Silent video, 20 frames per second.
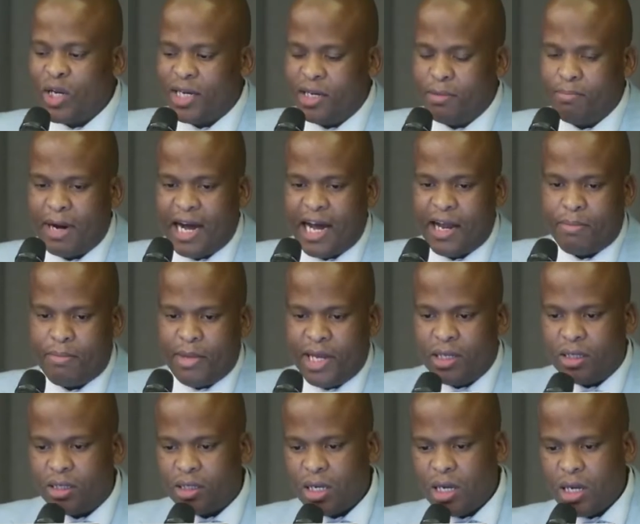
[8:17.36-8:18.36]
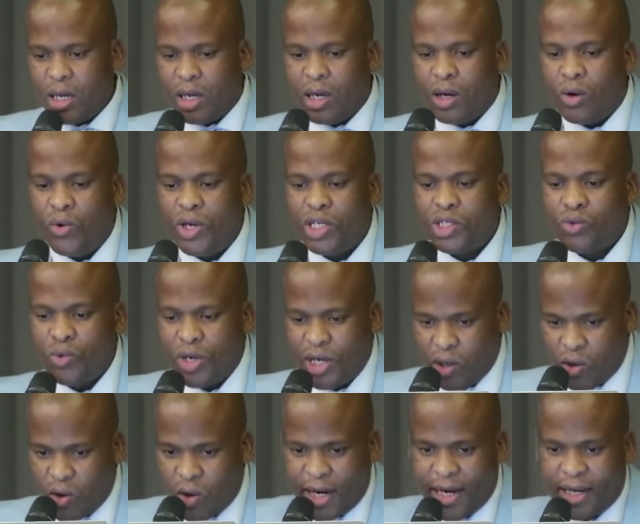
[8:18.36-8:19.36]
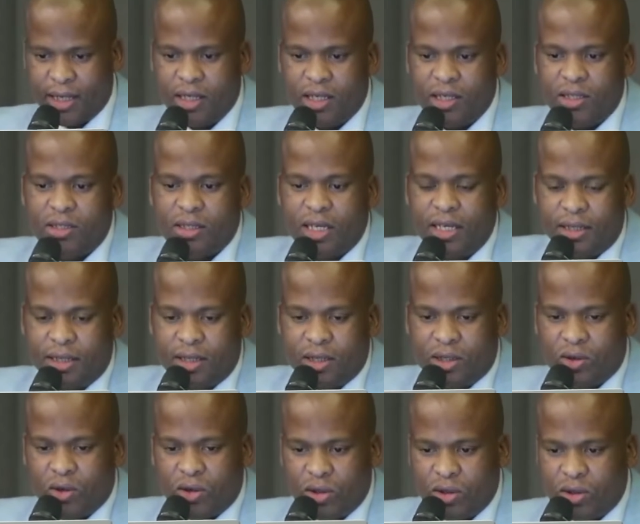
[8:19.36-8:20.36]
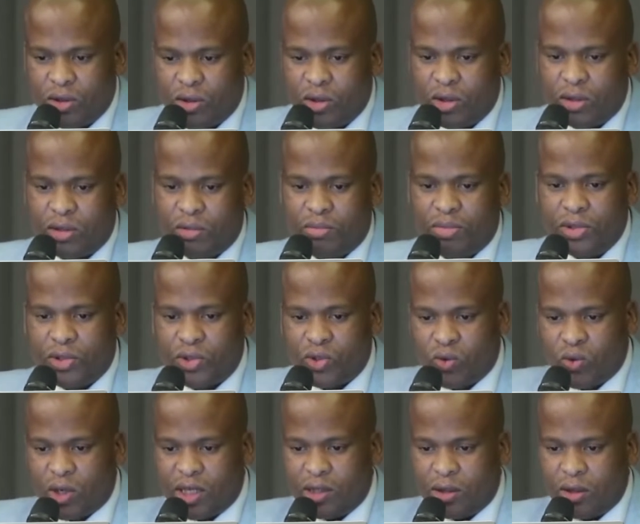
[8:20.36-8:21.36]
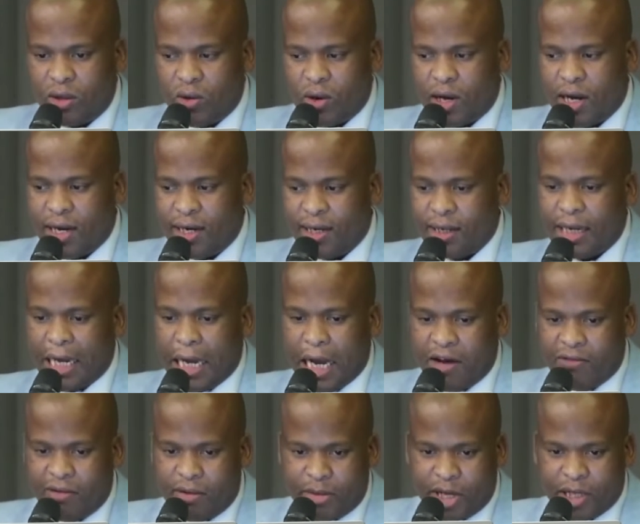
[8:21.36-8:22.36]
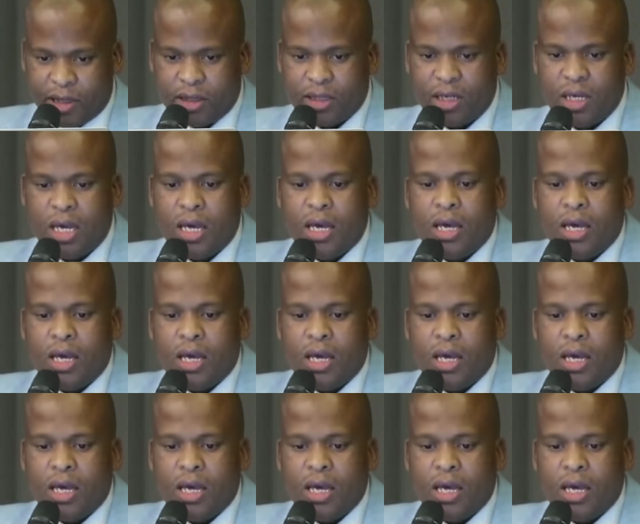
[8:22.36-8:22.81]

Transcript: department, which we know that it is going to contribute towards local government.